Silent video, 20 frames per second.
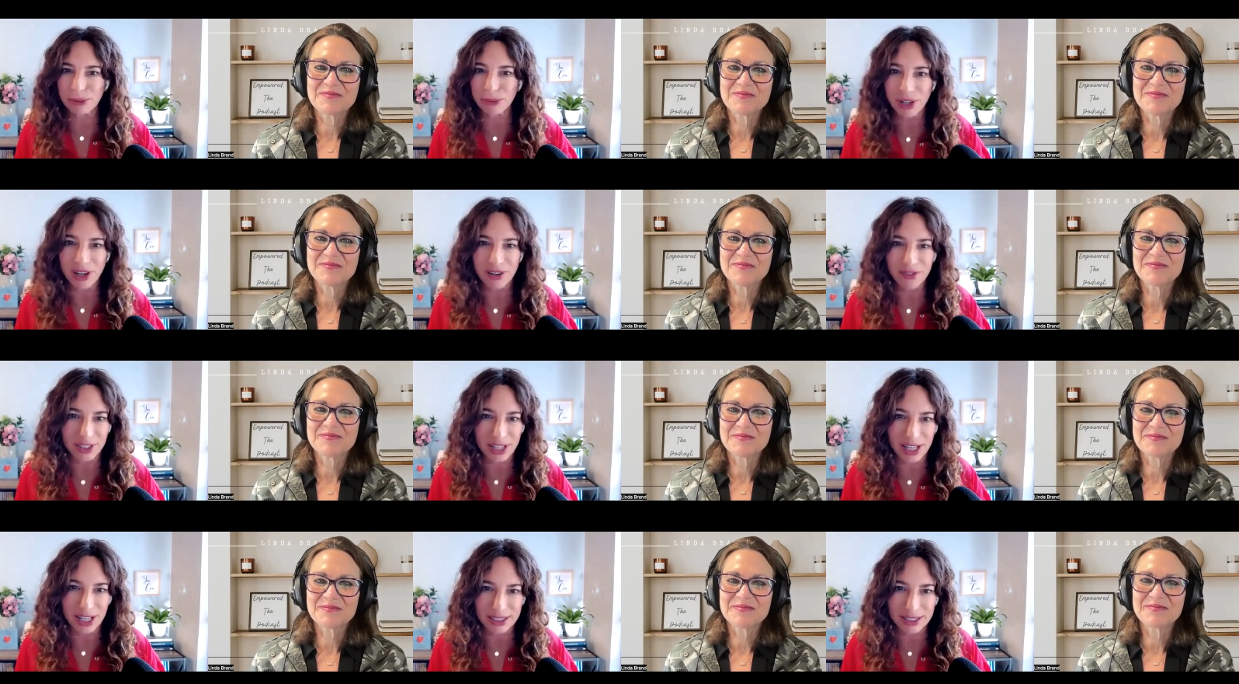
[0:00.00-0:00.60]

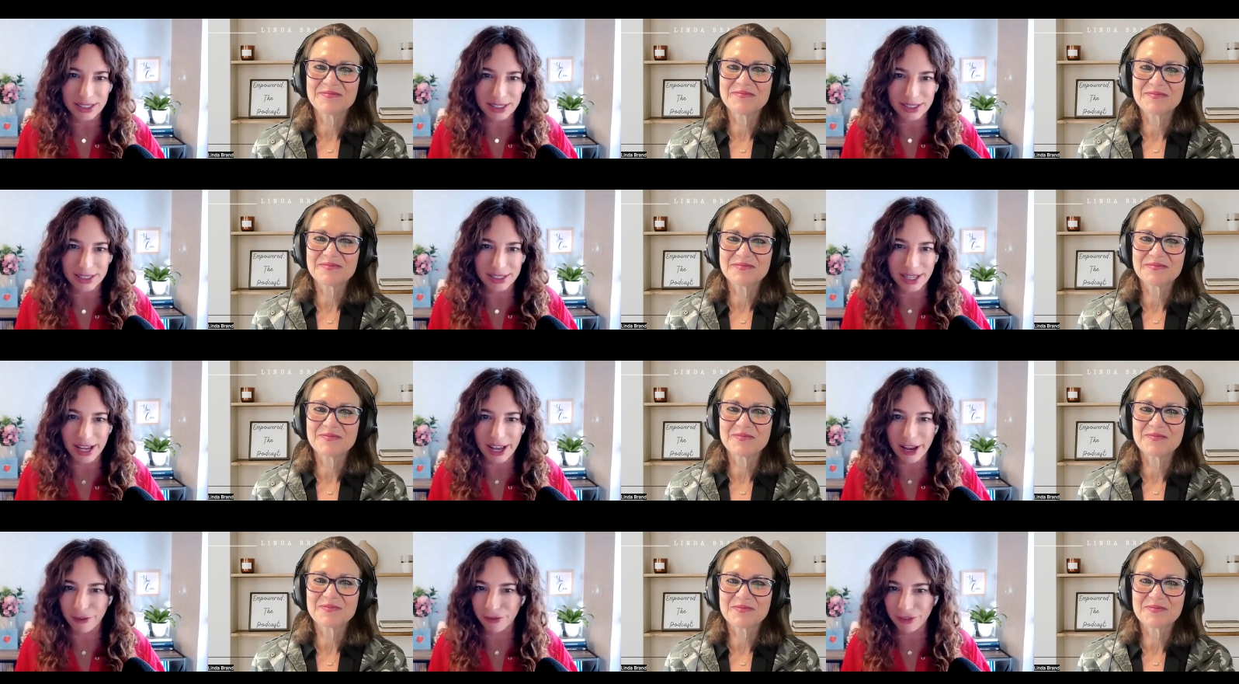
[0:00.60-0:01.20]
Speaker 1: improv classes
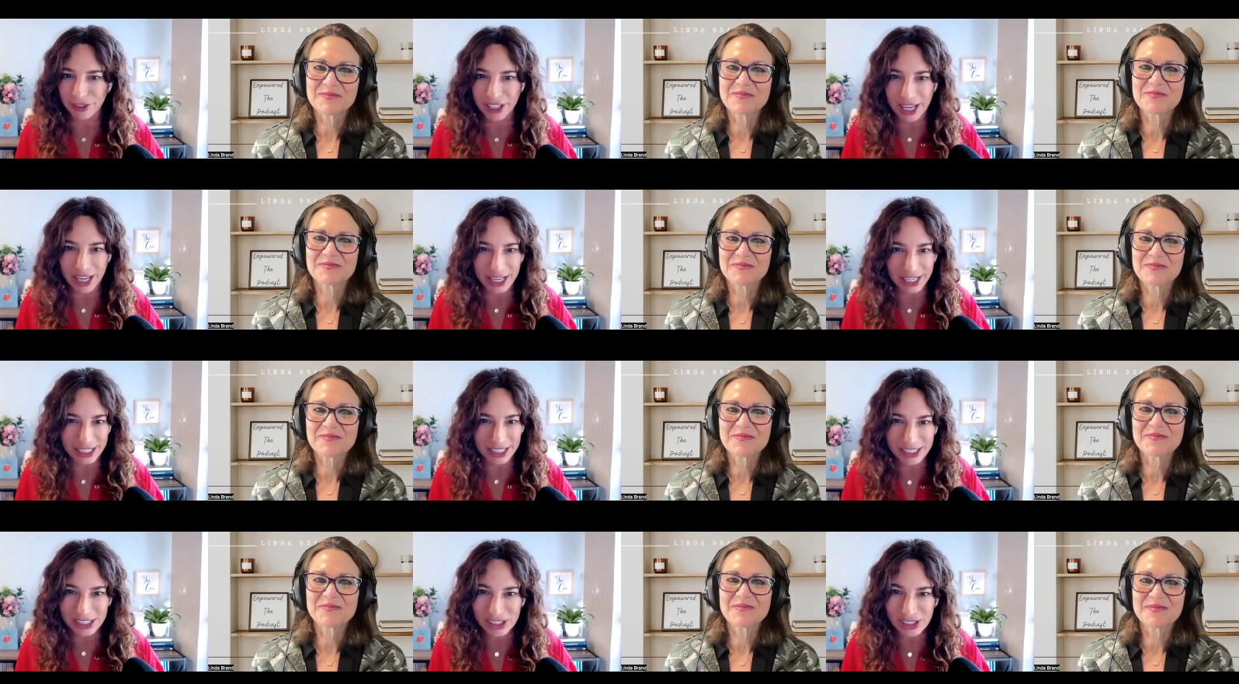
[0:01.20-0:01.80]
to every
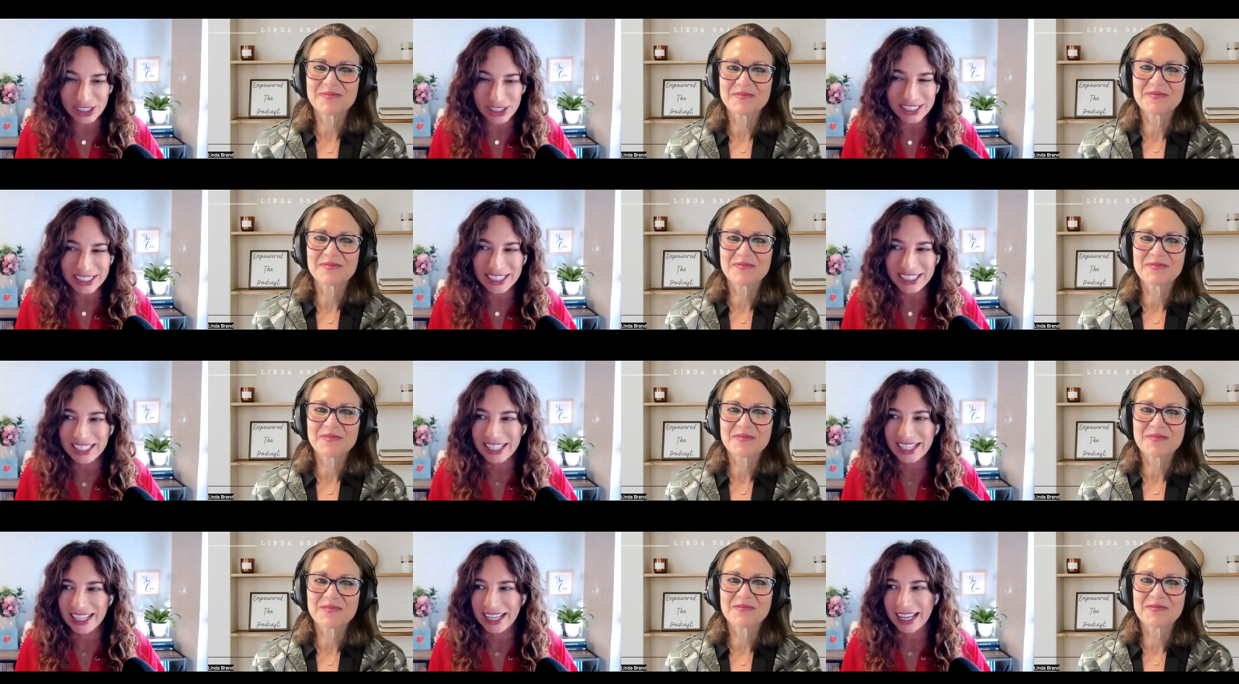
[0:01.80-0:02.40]
age
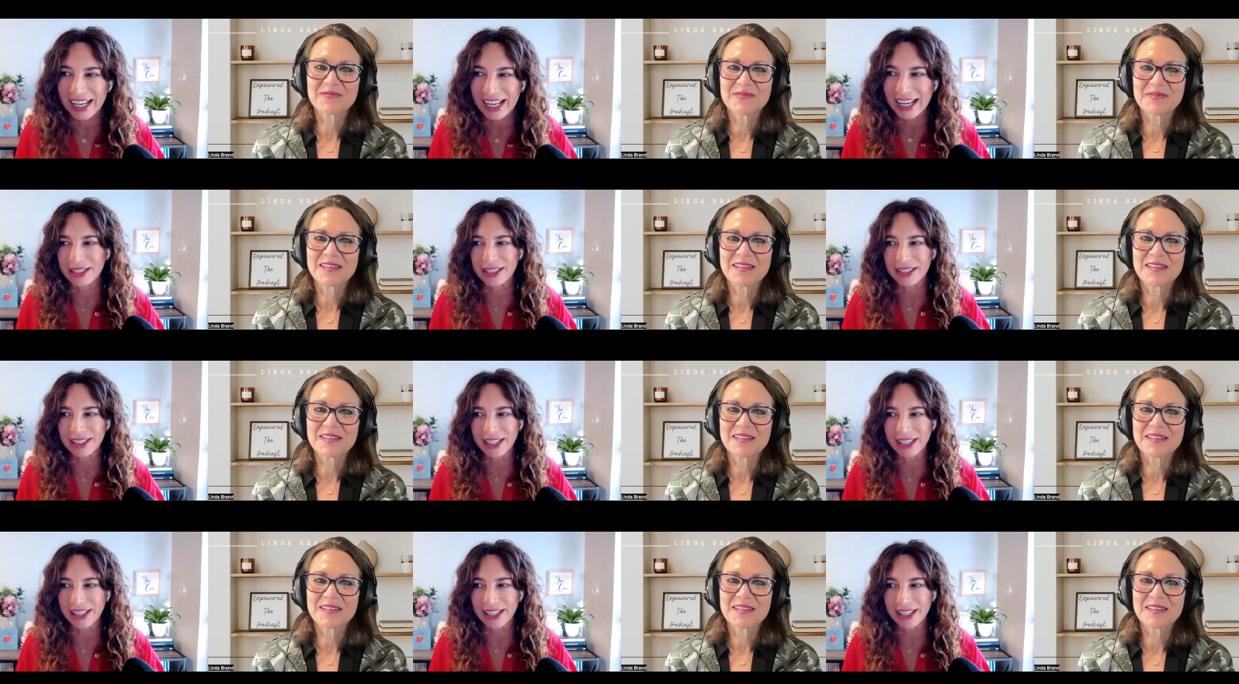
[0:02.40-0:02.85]
and